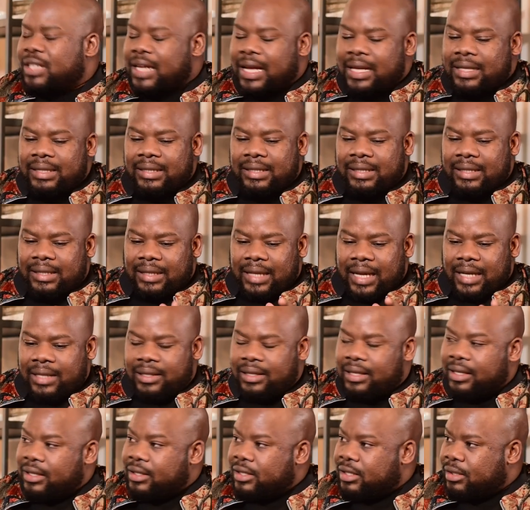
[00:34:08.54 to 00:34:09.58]
just
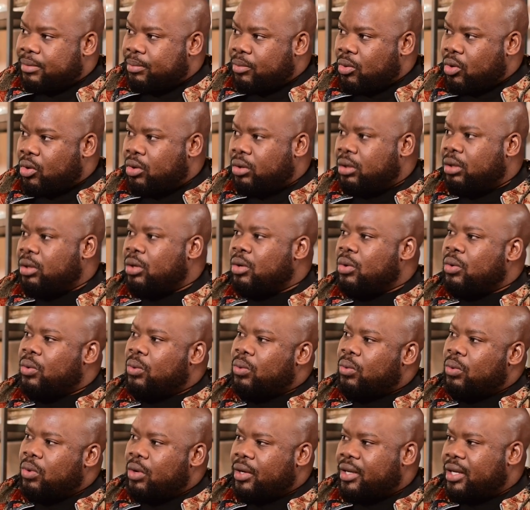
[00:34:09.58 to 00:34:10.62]
starting small
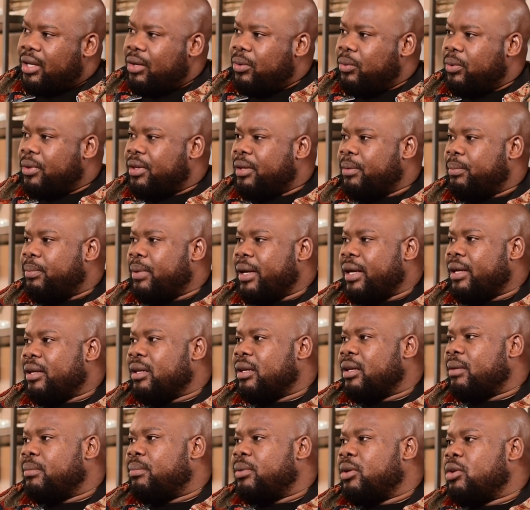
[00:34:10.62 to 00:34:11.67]
working with a bank
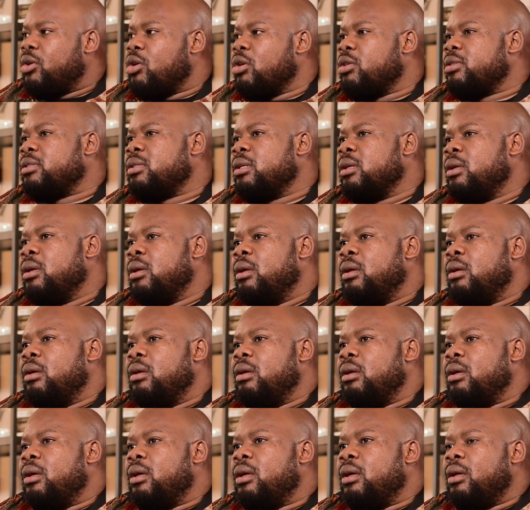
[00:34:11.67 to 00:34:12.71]
because
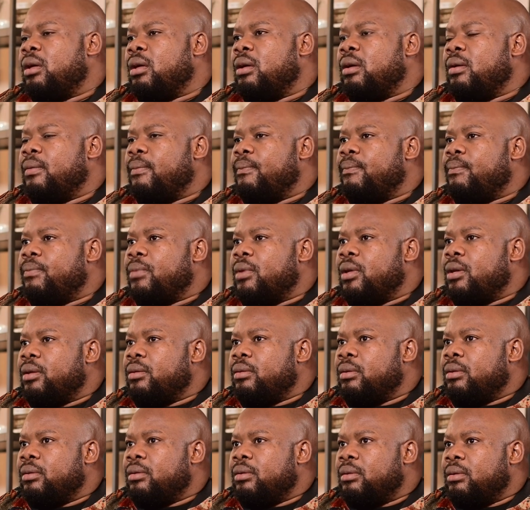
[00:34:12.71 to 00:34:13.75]
uh, the,
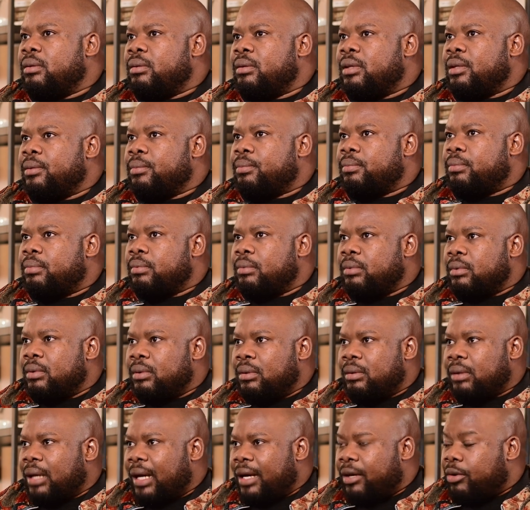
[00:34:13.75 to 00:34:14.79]
the,
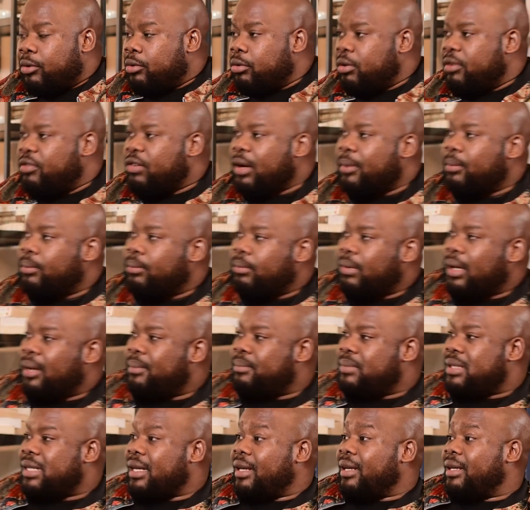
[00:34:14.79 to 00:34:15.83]
uh, I don't know if I'm,
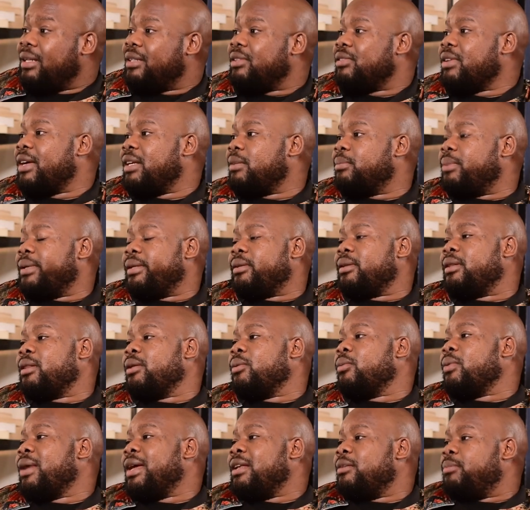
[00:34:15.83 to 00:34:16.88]
I'm saying it right, but
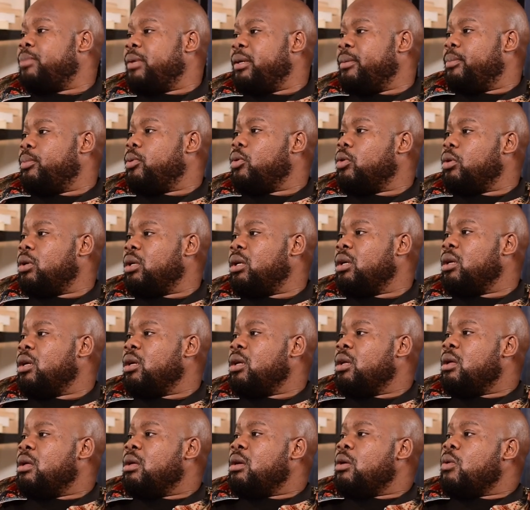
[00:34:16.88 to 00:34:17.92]
the white people,
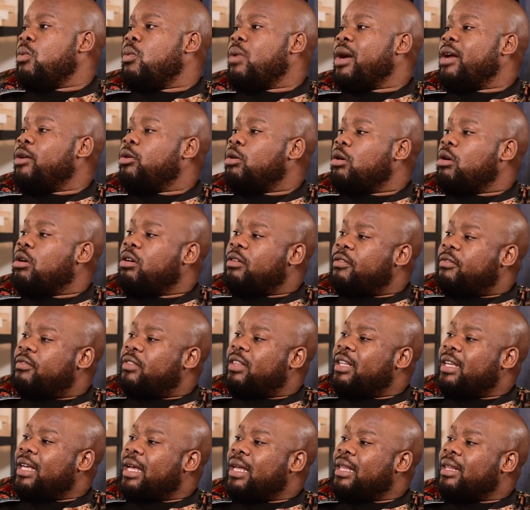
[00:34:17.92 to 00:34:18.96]
mm-hmm. one
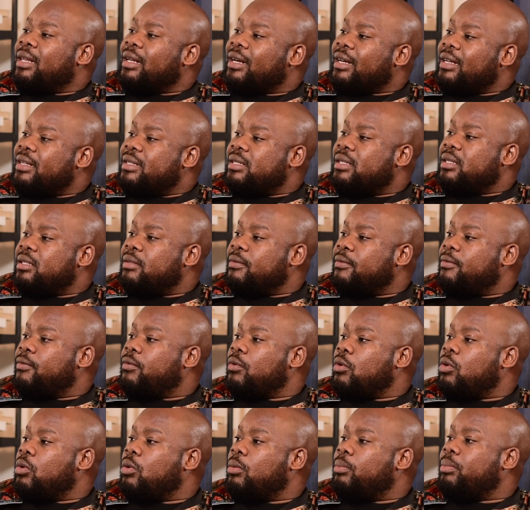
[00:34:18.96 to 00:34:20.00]
of their reason
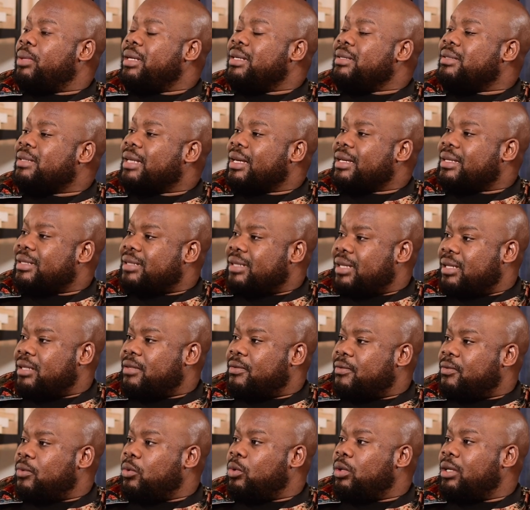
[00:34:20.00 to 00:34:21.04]
for being
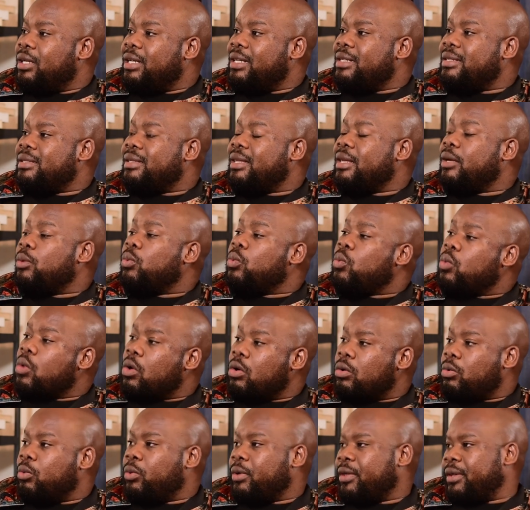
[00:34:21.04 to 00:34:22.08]
successful mm-hmm. is they
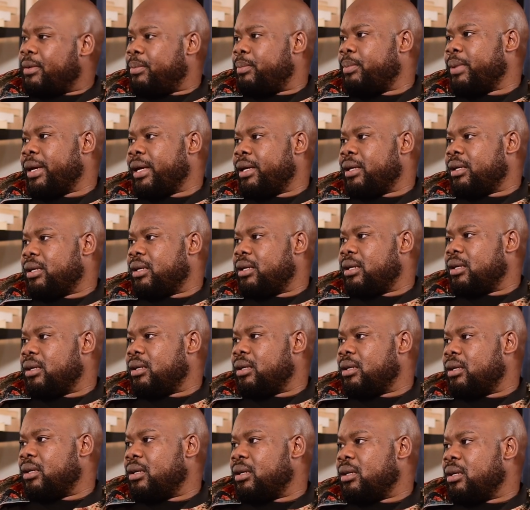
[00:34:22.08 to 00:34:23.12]
work with a bank.
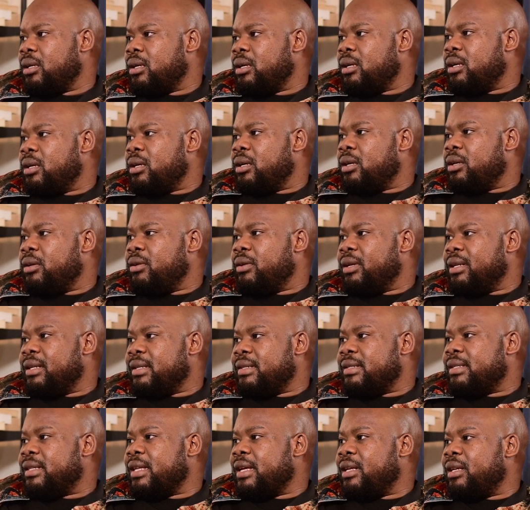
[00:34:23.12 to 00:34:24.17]
mm You
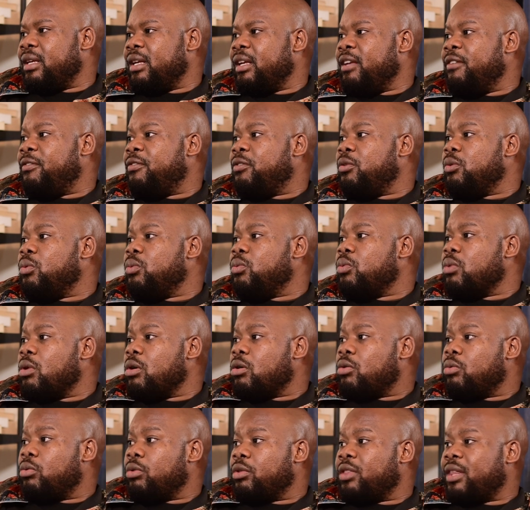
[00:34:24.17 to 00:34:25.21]
understand? If mm. you
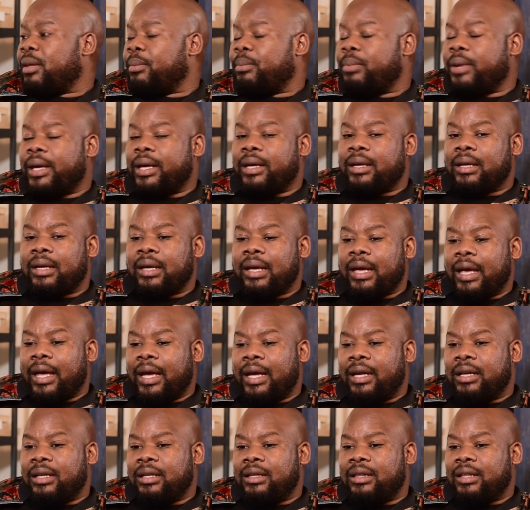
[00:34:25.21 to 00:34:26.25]
work with a bank
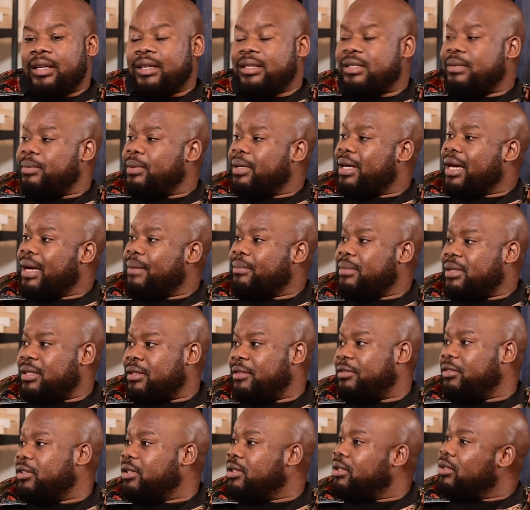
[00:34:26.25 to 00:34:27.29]
and things become
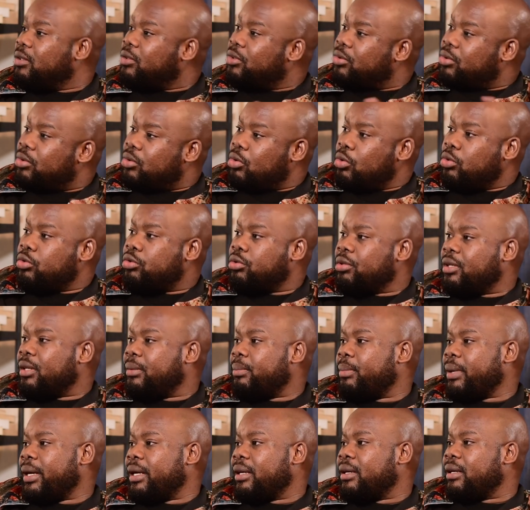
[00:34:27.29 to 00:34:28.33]
difficult, you go to the
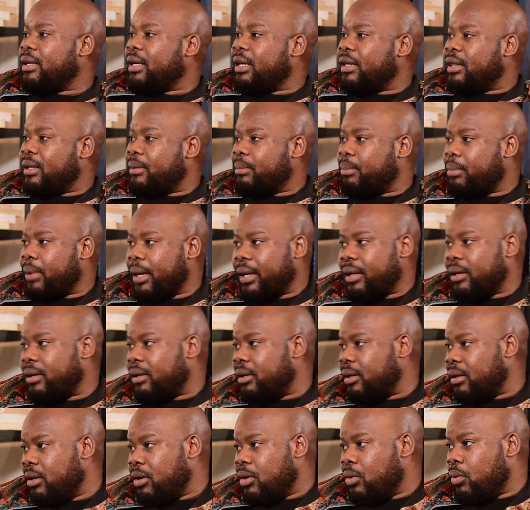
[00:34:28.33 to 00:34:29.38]
bank and the mm. bank
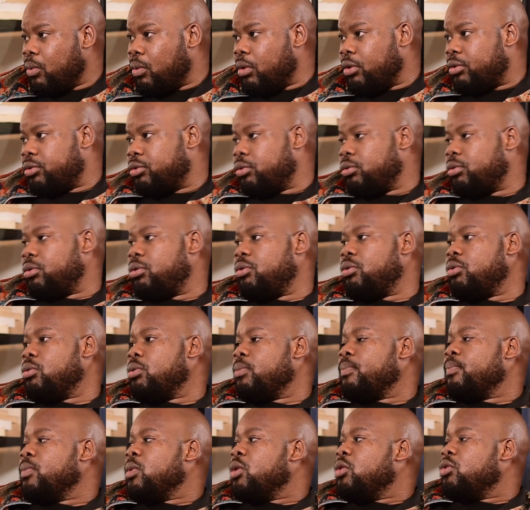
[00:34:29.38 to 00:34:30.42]
works with you.
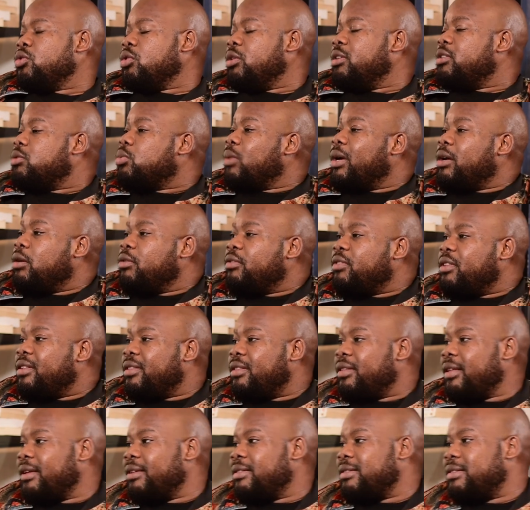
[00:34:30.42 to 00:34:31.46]
So it's one of the
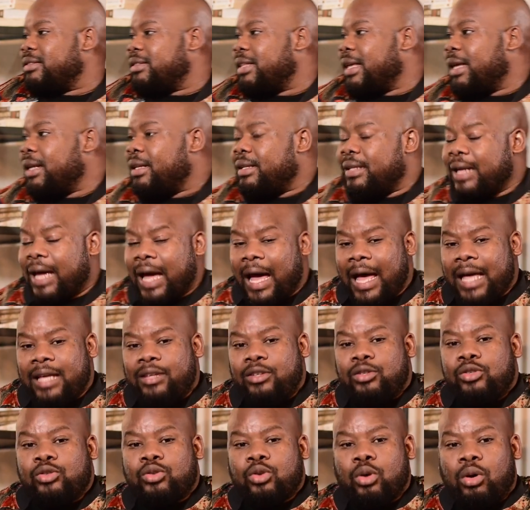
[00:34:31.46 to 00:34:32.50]
things that
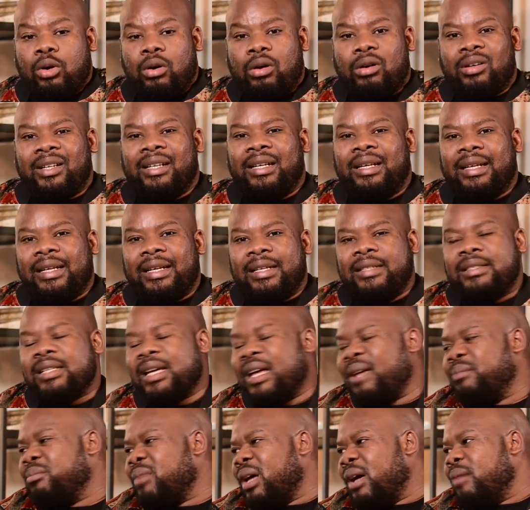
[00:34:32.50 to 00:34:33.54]
I saw on a later.
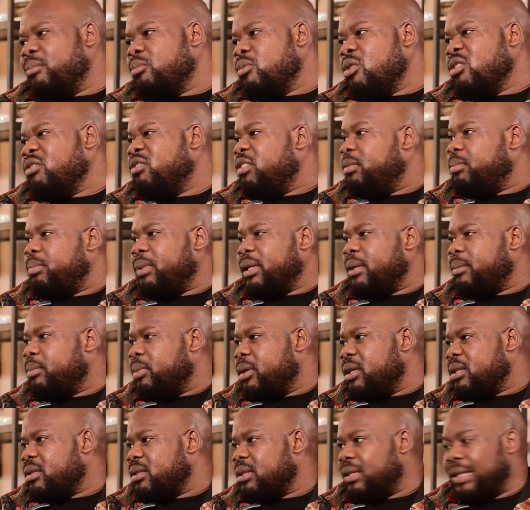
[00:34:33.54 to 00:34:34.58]
I'm, I'm more of a big
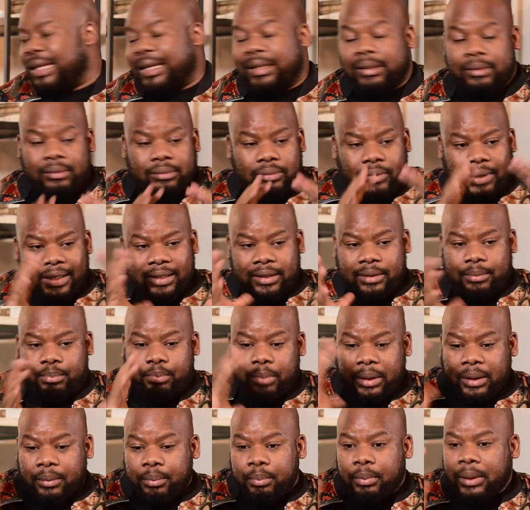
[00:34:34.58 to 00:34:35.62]
person. I want
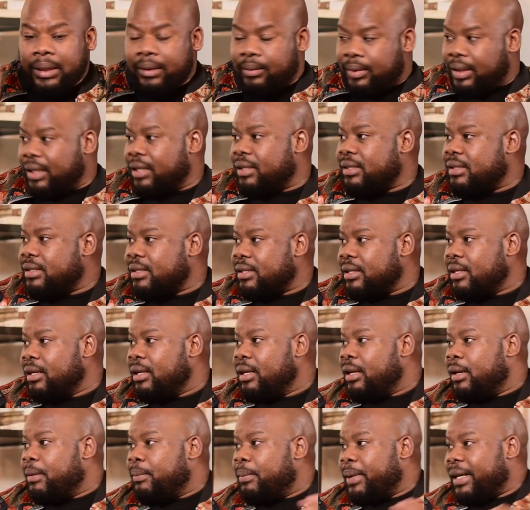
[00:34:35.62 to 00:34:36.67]
big, big things.
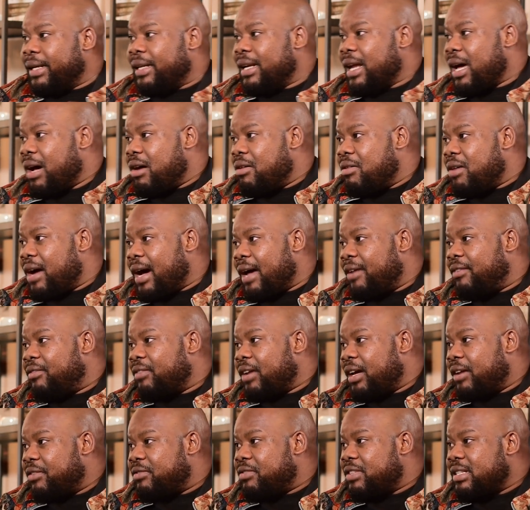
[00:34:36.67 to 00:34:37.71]
Mm-hmm. But now I've,
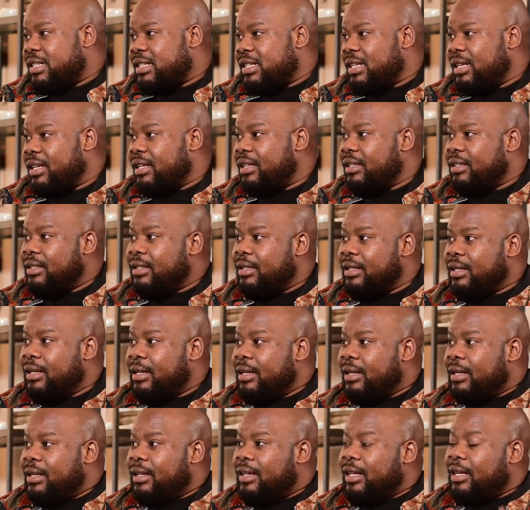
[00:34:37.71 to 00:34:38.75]
I've seen
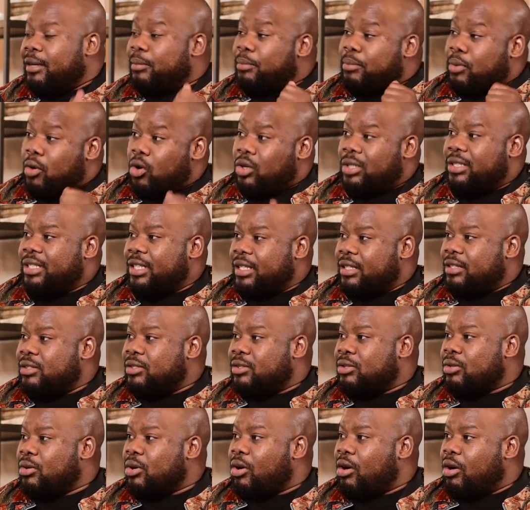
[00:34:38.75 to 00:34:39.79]
the
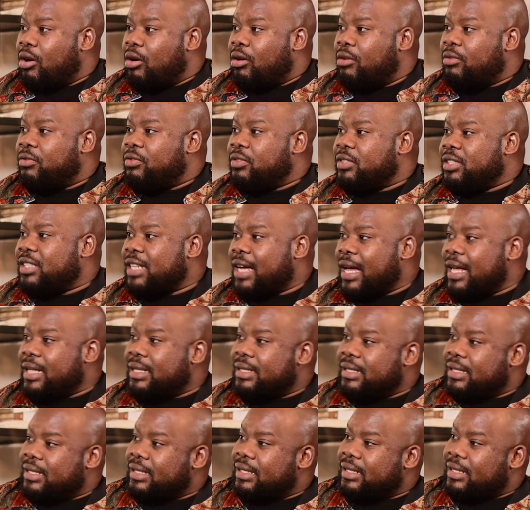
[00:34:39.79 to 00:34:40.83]
importance of
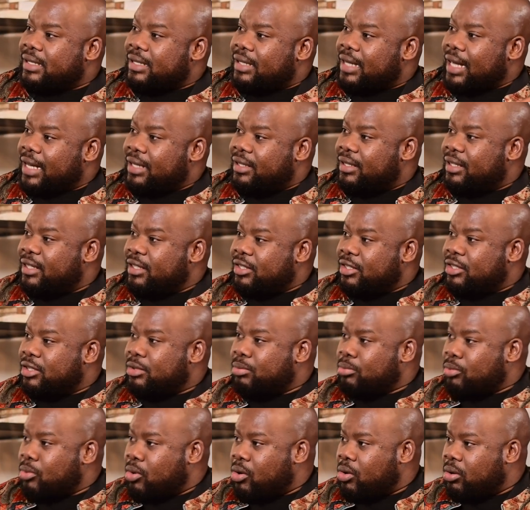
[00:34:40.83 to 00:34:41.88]
just starting
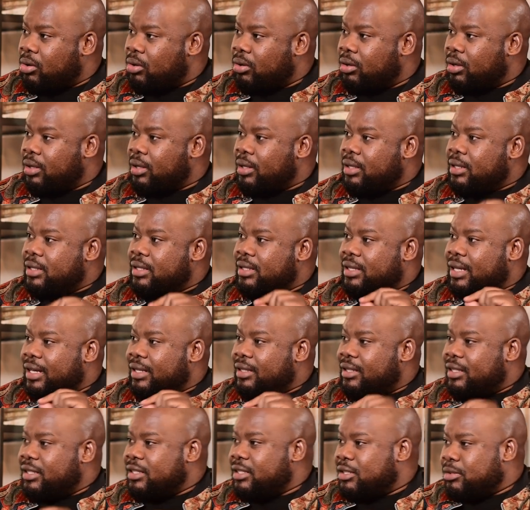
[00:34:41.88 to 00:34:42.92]
small
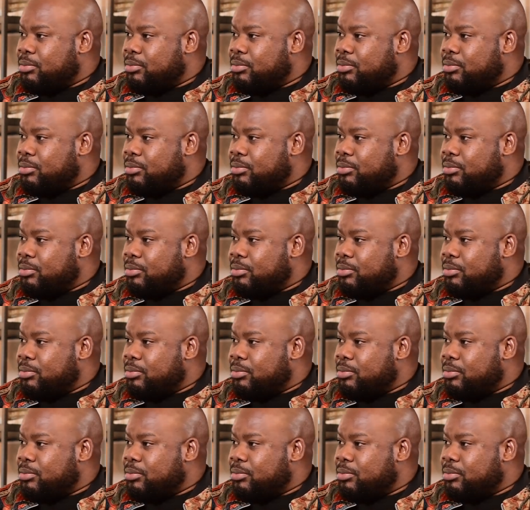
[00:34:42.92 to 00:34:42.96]
starting